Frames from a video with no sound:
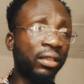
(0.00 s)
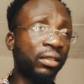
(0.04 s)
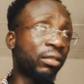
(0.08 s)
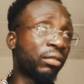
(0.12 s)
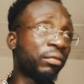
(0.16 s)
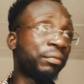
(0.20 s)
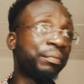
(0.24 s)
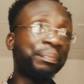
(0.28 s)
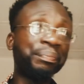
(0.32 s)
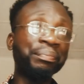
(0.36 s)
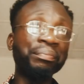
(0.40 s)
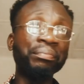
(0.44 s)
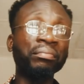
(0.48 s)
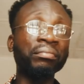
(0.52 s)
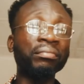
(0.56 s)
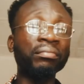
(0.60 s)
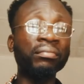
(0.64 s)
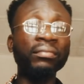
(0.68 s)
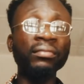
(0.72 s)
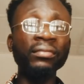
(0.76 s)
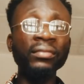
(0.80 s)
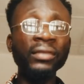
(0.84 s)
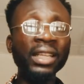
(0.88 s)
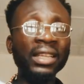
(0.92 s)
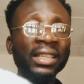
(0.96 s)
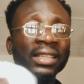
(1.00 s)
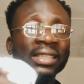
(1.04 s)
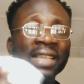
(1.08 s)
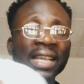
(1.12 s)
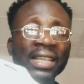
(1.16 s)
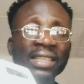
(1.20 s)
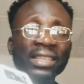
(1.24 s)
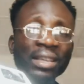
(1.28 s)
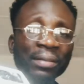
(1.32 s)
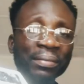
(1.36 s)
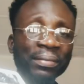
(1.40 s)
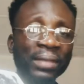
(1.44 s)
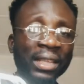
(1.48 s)
So
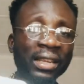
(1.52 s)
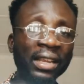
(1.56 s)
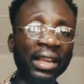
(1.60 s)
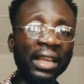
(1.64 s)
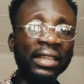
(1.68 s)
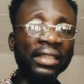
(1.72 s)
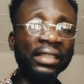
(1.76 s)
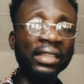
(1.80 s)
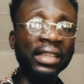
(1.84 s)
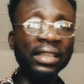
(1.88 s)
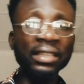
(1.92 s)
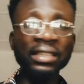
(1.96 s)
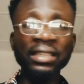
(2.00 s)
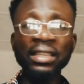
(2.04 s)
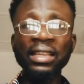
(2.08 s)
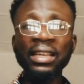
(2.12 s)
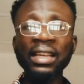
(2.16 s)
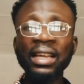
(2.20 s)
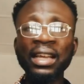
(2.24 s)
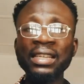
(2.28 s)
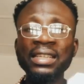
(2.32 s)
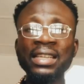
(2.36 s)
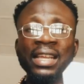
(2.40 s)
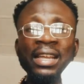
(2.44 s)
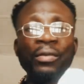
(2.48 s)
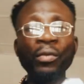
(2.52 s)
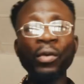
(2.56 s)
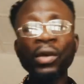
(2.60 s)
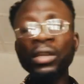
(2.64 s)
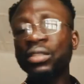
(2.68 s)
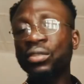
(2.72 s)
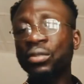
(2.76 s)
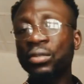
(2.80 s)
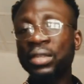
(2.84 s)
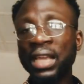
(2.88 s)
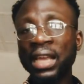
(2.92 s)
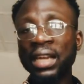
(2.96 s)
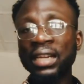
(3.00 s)
get something like this, and then
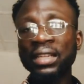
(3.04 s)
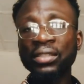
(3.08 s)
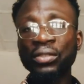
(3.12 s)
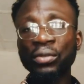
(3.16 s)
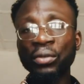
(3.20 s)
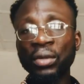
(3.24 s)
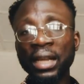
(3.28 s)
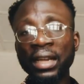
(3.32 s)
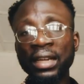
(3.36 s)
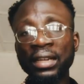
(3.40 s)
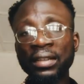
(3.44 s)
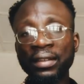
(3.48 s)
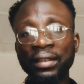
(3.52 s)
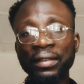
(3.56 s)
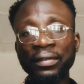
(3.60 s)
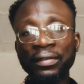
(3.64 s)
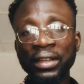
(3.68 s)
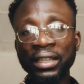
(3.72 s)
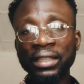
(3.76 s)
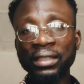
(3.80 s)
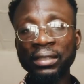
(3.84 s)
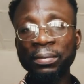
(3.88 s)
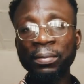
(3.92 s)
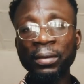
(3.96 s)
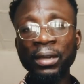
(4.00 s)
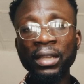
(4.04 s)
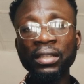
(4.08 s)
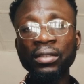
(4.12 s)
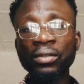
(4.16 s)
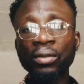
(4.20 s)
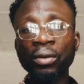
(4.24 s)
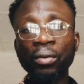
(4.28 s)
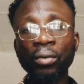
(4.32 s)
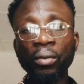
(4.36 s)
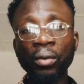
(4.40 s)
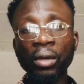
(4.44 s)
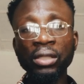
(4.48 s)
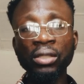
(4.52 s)
once you get into any event place
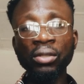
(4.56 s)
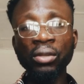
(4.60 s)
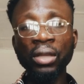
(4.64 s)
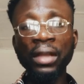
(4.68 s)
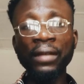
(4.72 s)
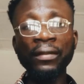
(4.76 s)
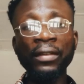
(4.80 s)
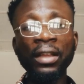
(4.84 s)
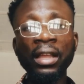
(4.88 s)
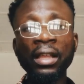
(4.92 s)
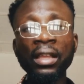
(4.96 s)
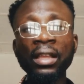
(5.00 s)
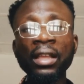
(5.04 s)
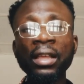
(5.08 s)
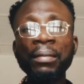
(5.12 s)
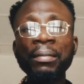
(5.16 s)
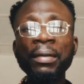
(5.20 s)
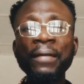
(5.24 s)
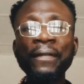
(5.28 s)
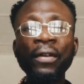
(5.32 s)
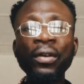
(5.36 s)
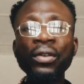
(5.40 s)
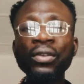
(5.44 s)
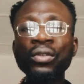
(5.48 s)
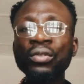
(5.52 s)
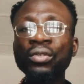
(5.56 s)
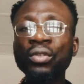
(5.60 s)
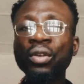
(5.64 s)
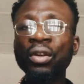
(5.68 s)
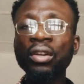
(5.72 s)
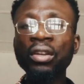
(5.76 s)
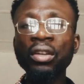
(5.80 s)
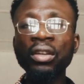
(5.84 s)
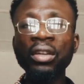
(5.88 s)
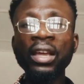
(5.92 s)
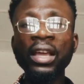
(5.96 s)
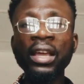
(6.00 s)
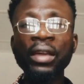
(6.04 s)
or whatsoever, before you
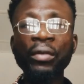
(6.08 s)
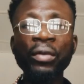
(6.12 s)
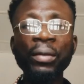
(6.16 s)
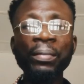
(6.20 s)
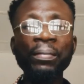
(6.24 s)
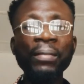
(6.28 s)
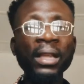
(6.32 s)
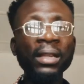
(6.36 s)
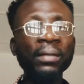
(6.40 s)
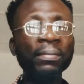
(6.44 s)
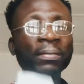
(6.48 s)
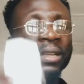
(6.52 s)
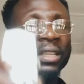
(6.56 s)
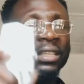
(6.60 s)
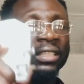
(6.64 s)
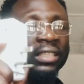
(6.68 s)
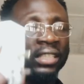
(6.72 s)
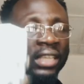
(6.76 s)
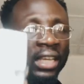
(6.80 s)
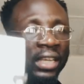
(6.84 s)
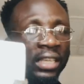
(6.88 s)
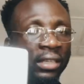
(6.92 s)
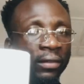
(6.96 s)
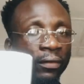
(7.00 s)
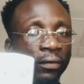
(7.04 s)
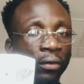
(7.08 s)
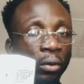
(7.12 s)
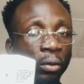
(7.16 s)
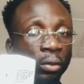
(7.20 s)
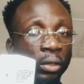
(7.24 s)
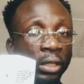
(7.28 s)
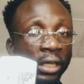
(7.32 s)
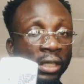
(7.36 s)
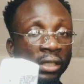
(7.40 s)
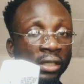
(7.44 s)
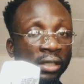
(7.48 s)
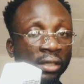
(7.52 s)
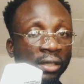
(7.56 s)
turn on your equipment, please check the
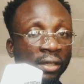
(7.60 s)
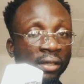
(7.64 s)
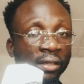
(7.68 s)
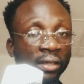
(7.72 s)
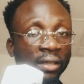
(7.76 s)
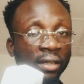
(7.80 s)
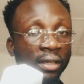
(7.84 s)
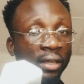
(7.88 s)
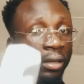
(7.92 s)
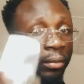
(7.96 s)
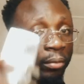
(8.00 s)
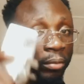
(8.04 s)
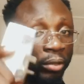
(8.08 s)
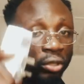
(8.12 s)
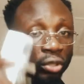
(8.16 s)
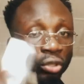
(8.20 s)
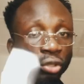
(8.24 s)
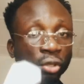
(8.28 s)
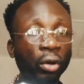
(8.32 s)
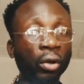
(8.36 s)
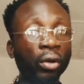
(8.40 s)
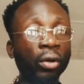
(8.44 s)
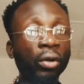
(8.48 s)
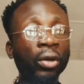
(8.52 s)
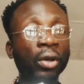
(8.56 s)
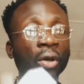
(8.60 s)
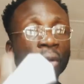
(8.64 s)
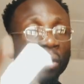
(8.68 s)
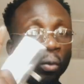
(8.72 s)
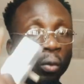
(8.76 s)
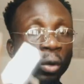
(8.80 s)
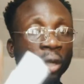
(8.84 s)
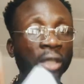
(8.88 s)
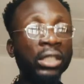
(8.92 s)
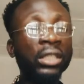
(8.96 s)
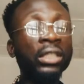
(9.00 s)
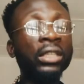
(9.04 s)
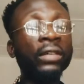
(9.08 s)
voltage. Be sure
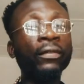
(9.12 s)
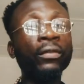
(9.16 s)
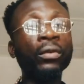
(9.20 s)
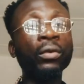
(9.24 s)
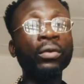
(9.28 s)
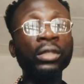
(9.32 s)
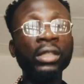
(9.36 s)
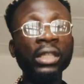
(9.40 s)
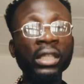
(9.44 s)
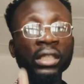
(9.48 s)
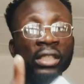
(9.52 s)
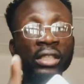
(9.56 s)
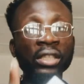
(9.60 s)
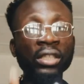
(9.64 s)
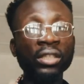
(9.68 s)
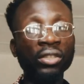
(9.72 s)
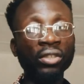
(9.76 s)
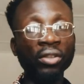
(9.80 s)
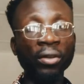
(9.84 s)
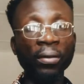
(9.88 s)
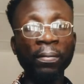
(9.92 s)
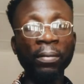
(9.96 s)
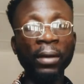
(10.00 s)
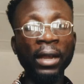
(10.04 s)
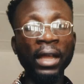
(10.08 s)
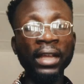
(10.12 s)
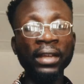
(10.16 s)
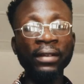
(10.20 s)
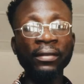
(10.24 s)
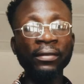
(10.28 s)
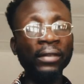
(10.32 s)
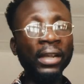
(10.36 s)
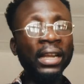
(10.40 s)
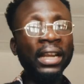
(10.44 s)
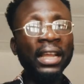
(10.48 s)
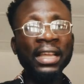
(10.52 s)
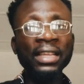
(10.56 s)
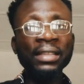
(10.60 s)
what the voltage is supplying,
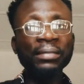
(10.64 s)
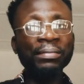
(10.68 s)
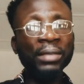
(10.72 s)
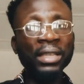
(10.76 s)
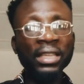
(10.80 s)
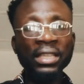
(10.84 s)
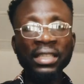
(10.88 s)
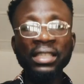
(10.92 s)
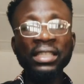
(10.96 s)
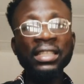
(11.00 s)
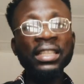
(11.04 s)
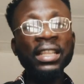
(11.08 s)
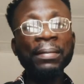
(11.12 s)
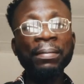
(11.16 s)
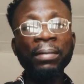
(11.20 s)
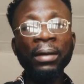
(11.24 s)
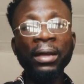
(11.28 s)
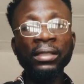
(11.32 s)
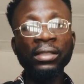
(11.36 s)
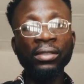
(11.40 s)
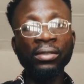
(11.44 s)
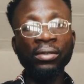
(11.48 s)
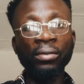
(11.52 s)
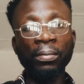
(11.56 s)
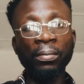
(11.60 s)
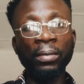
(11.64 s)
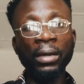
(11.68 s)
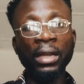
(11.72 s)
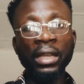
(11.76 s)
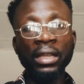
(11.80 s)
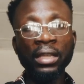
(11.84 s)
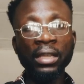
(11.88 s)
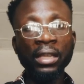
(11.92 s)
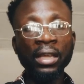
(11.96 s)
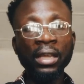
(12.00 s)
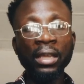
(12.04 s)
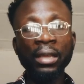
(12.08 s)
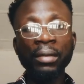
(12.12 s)
whether it be NEPA supply,
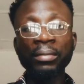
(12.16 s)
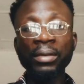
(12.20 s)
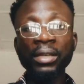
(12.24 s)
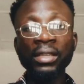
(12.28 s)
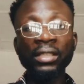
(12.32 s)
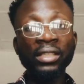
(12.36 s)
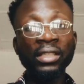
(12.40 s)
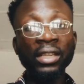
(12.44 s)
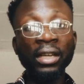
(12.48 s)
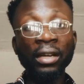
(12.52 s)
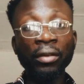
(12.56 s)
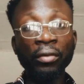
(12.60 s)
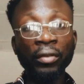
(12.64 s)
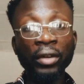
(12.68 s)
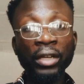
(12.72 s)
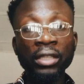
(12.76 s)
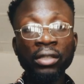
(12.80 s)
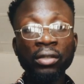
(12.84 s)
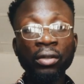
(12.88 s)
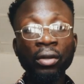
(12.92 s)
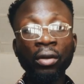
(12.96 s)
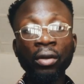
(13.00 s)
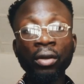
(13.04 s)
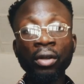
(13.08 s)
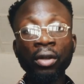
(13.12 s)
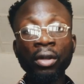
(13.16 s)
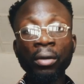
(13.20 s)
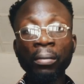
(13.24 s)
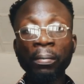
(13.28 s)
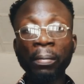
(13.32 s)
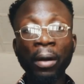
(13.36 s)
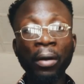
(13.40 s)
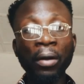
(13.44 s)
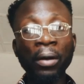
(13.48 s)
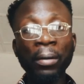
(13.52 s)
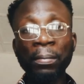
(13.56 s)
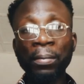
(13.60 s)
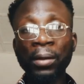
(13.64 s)
be it generator,
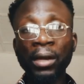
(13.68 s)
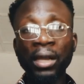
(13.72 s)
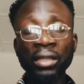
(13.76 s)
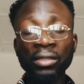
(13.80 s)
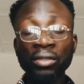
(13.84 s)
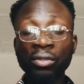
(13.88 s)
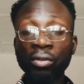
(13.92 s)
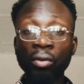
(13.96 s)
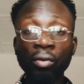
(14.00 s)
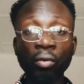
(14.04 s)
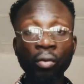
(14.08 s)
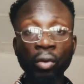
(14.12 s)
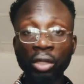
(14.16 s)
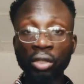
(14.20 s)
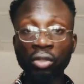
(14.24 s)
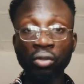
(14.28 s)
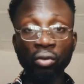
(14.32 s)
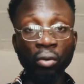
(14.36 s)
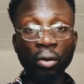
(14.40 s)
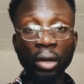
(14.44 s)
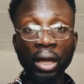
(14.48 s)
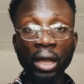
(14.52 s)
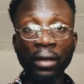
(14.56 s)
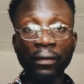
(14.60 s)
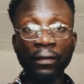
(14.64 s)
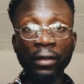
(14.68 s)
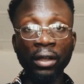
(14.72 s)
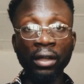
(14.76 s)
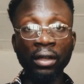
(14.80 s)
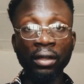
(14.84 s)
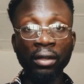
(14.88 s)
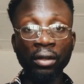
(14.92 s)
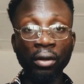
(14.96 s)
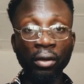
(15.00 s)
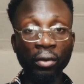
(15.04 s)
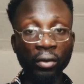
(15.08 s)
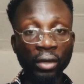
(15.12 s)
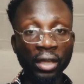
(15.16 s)
power plant, or whatsoever.
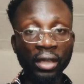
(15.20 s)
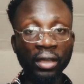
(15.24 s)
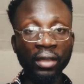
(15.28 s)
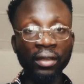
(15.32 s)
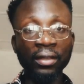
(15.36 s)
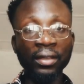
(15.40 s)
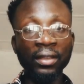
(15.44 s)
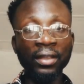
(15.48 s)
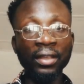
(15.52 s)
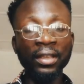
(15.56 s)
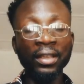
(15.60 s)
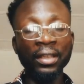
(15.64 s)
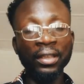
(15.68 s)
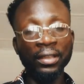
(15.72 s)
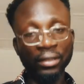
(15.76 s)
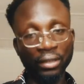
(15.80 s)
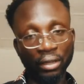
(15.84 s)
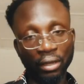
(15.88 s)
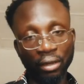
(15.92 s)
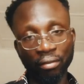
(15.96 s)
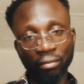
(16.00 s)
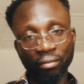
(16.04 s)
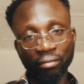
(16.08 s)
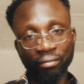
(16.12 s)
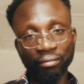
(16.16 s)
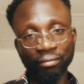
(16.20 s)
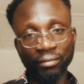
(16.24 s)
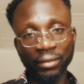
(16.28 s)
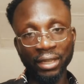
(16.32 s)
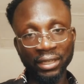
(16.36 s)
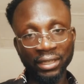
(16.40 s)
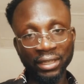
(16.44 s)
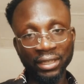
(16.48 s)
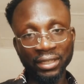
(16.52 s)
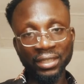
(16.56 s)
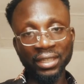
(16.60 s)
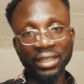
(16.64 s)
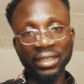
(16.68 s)
Okay, so
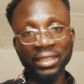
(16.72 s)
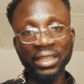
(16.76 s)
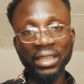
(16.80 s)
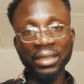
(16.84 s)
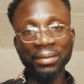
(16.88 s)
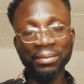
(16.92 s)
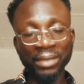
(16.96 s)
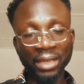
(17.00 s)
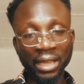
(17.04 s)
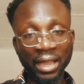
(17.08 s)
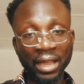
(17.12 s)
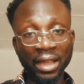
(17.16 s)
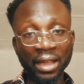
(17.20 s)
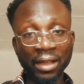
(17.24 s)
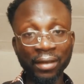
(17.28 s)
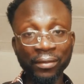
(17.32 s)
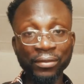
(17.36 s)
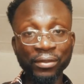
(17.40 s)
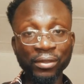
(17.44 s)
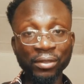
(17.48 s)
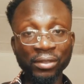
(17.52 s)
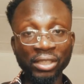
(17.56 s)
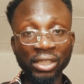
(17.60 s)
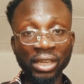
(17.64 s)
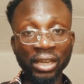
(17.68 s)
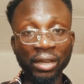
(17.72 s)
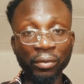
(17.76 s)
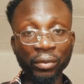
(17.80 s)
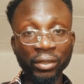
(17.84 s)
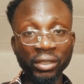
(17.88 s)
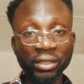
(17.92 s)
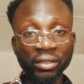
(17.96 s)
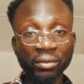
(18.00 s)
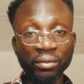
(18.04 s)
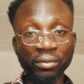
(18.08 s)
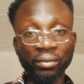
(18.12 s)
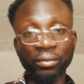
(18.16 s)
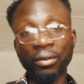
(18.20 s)
this is the tips I have to share
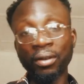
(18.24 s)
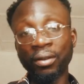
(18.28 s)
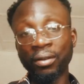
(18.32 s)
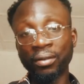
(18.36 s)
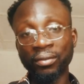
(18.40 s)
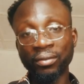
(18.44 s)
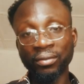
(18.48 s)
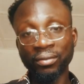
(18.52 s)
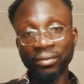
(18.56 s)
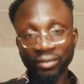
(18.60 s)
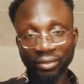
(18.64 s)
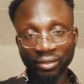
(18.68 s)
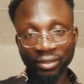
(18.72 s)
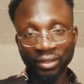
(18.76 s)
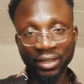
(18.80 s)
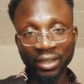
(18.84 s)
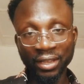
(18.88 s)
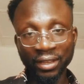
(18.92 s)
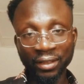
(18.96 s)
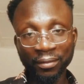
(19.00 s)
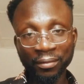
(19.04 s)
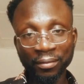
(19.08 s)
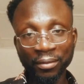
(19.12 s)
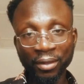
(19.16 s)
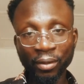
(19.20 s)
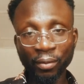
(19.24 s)
with you all today.